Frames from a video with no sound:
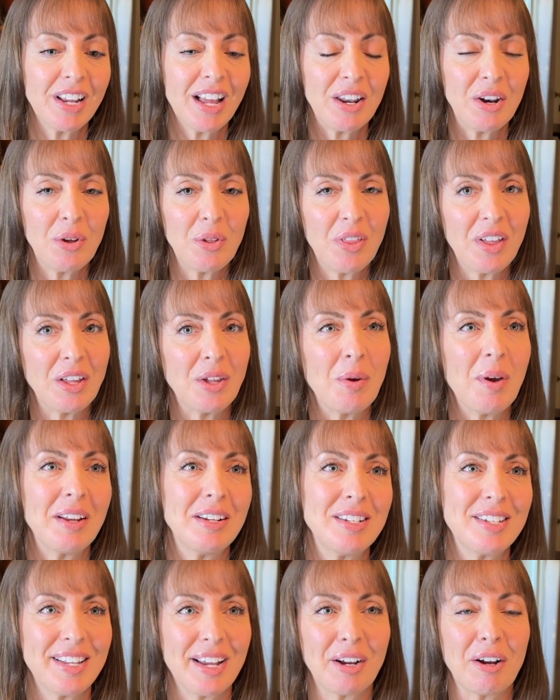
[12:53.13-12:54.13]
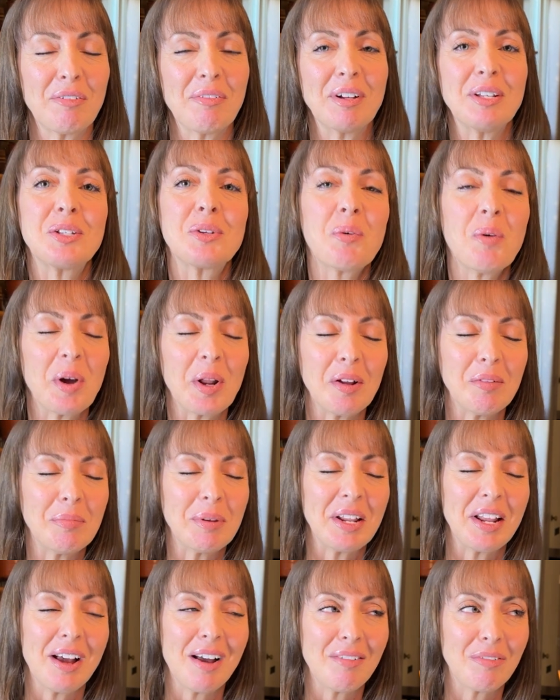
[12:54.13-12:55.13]
I know that you had to sacrifice quite a
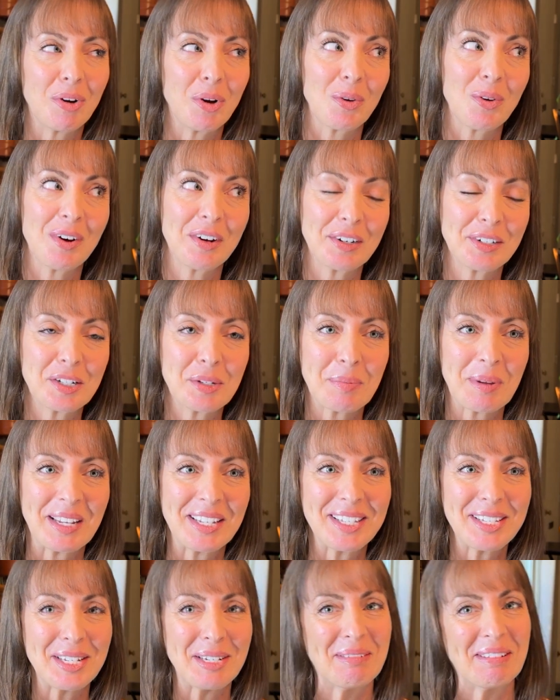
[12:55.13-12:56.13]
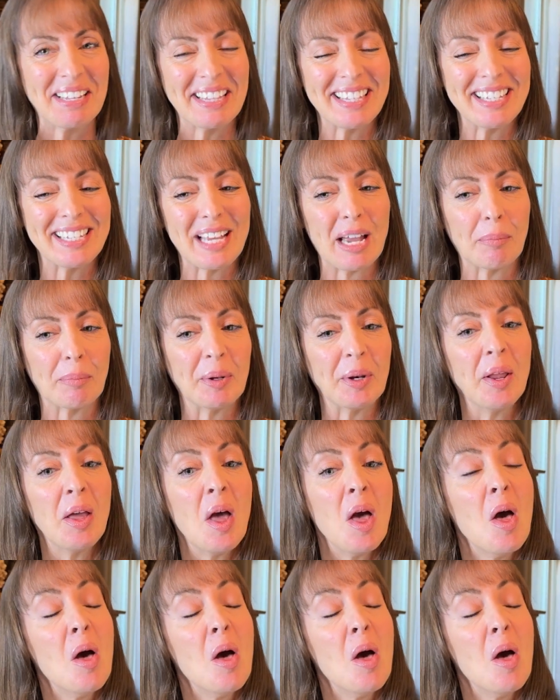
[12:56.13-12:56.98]
bit of garage space to make this happen,